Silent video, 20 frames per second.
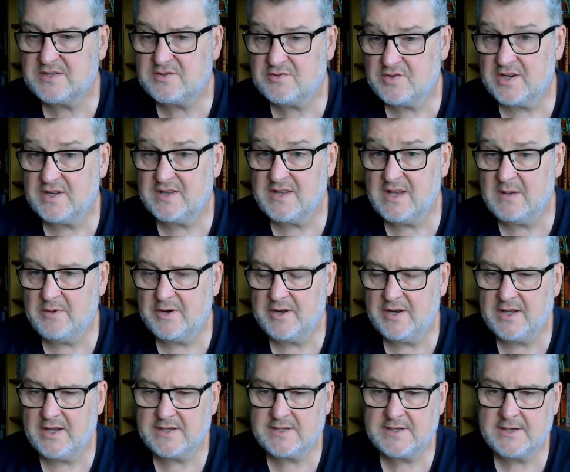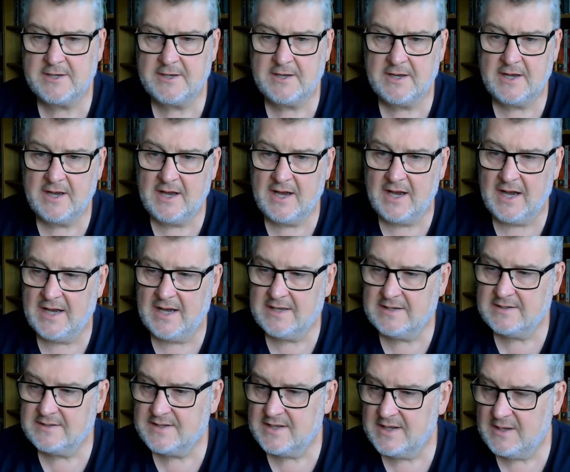drinking them on a night,
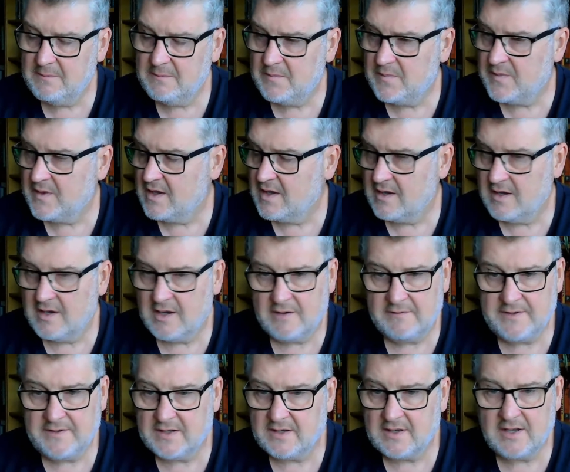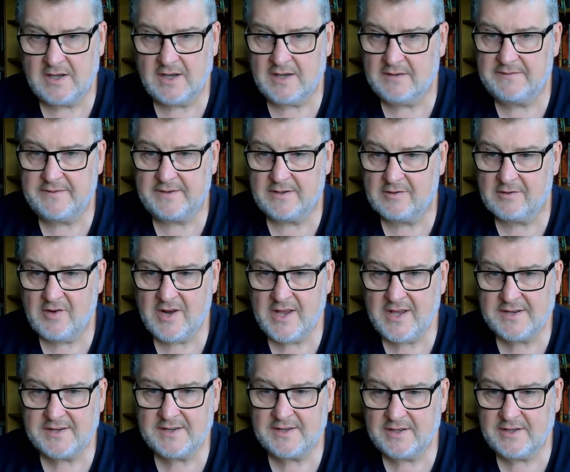and I feel
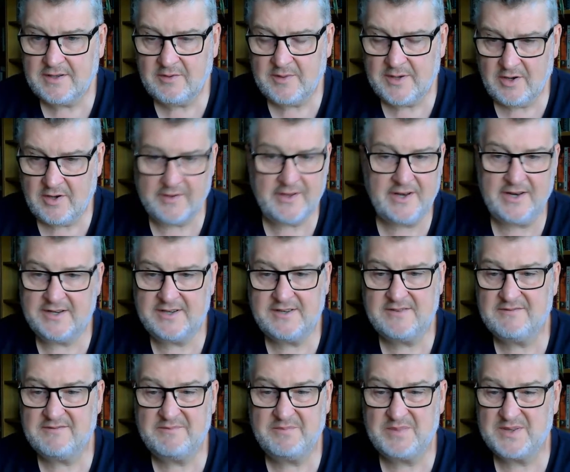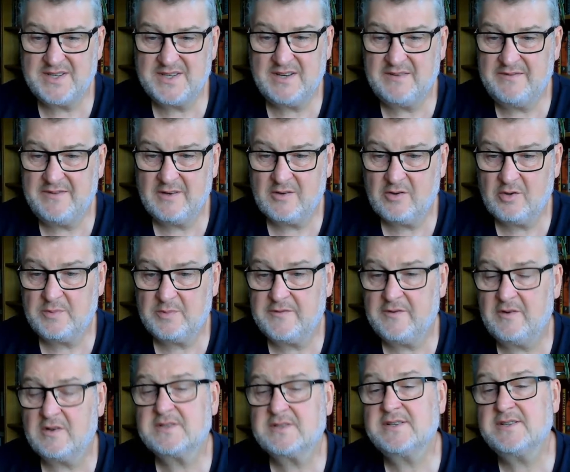great. Not that I didn't particularly feel good
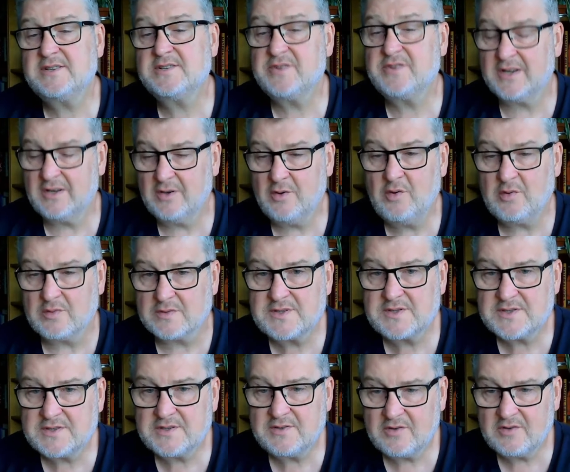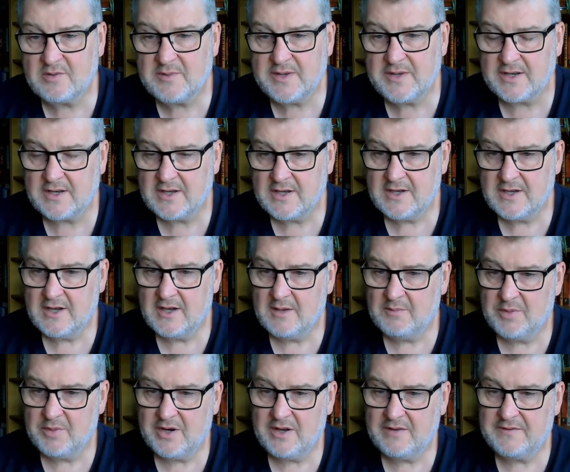before because I didn't drink loads. You know what I mean?
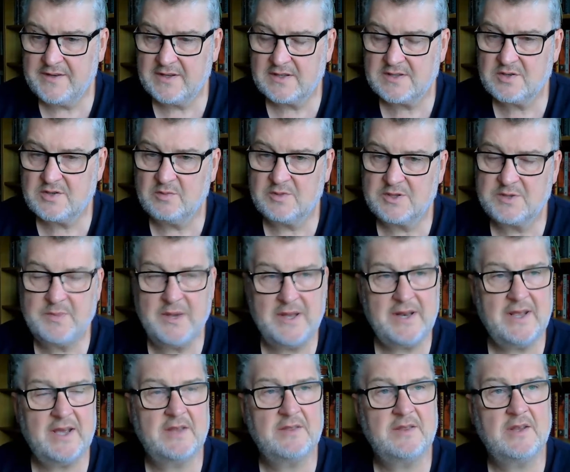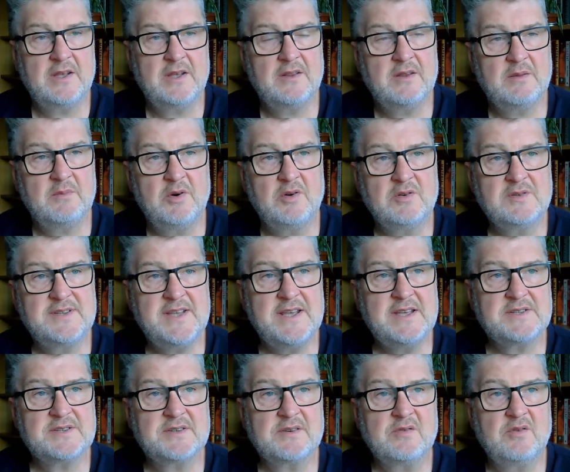But I feel so much better. And the more
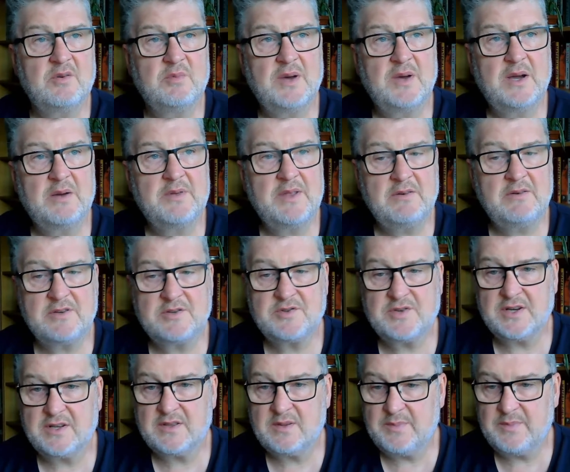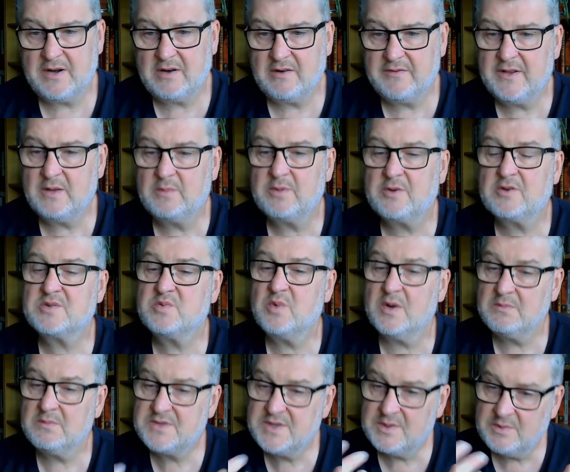days that go by without a drink, the better I feel, because what
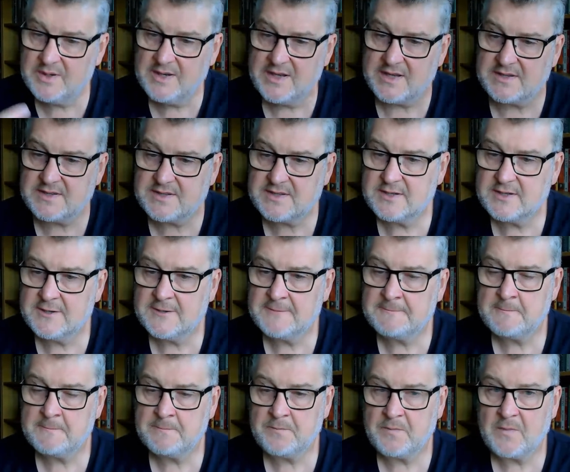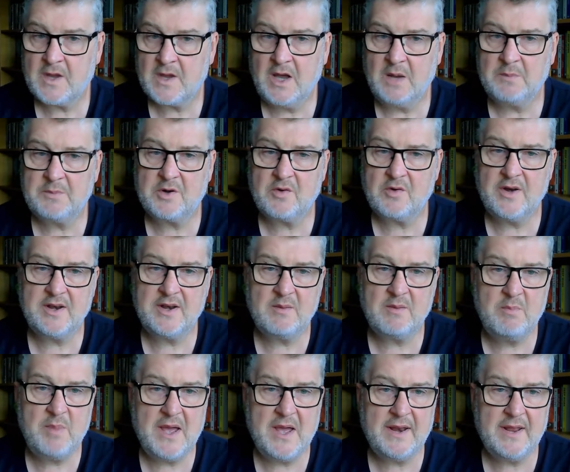I'm doing is I'm creating a
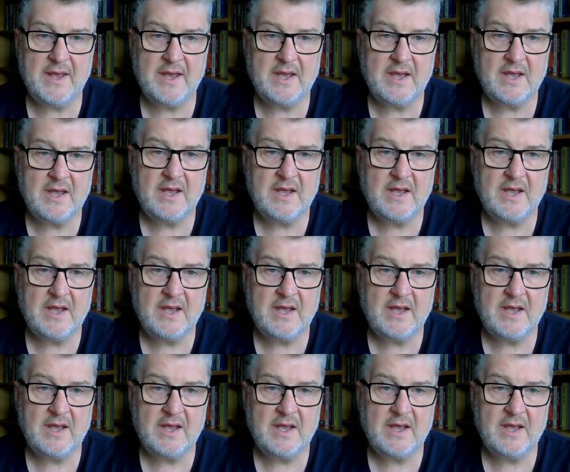better